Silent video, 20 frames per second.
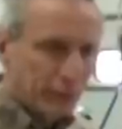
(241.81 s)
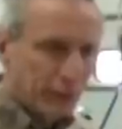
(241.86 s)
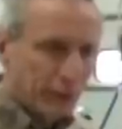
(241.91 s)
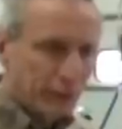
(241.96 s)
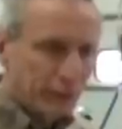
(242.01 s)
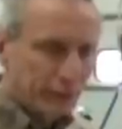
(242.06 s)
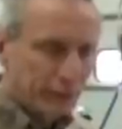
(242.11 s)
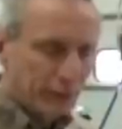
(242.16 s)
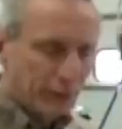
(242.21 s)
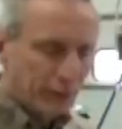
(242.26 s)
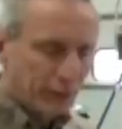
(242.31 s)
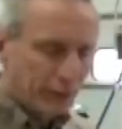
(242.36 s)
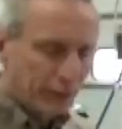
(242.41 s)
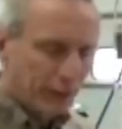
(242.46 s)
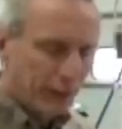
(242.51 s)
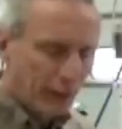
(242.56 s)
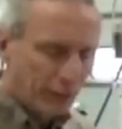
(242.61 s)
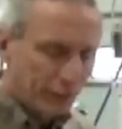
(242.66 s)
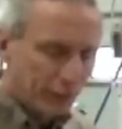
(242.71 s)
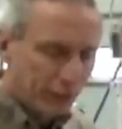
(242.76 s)
that
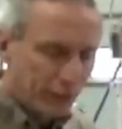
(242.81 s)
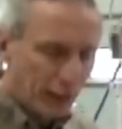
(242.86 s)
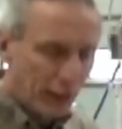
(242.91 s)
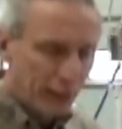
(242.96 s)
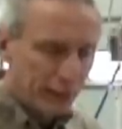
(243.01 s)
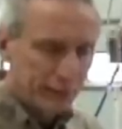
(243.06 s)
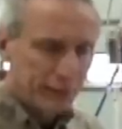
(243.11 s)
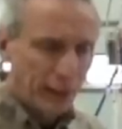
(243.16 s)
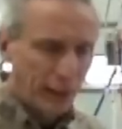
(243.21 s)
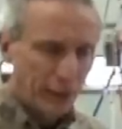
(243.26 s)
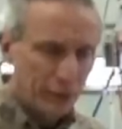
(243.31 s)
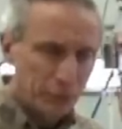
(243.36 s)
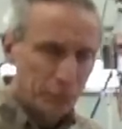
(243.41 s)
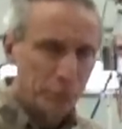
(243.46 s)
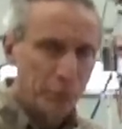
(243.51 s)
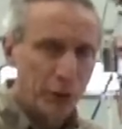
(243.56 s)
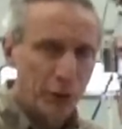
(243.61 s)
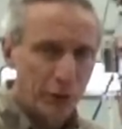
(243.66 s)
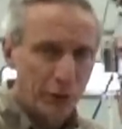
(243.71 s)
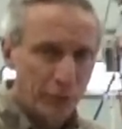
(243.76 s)
have the contacts
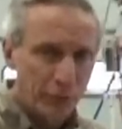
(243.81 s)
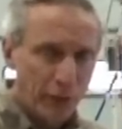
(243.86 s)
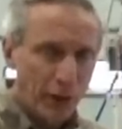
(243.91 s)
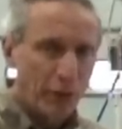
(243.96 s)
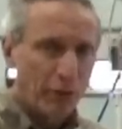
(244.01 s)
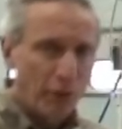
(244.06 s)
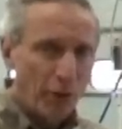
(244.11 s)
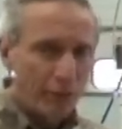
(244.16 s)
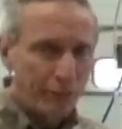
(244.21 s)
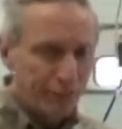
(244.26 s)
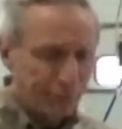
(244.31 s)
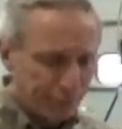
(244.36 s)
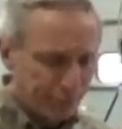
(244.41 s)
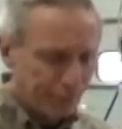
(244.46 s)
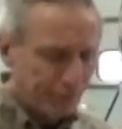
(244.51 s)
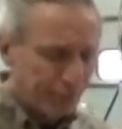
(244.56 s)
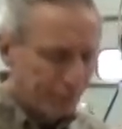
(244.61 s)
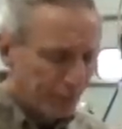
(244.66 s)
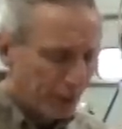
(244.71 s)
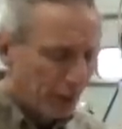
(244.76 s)
burned right off of
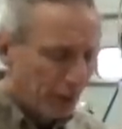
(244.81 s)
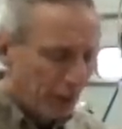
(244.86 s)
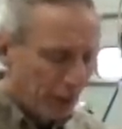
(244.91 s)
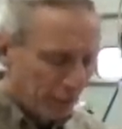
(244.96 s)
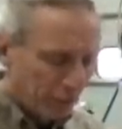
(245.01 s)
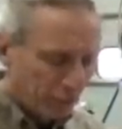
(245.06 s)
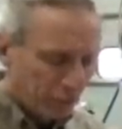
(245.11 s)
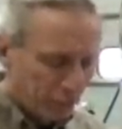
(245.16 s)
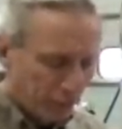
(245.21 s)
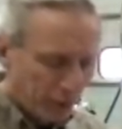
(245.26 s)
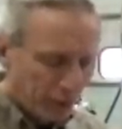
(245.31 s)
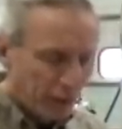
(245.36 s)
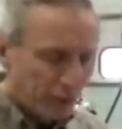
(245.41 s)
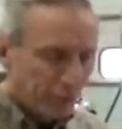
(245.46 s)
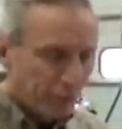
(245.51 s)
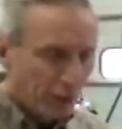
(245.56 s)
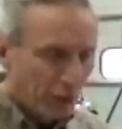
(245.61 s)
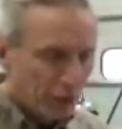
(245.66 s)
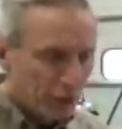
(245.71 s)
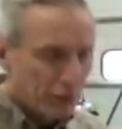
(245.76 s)
them. This
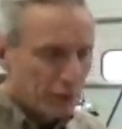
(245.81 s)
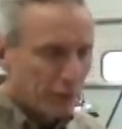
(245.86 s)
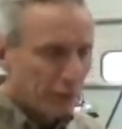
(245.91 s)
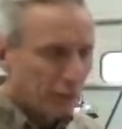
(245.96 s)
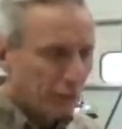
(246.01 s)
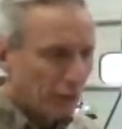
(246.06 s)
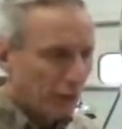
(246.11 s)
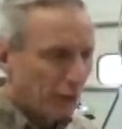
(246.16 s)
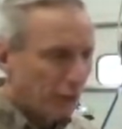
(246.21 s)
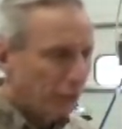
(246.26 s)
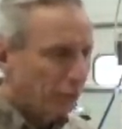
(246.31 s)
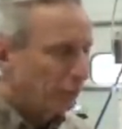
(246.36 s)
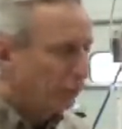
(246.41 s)
negative energy is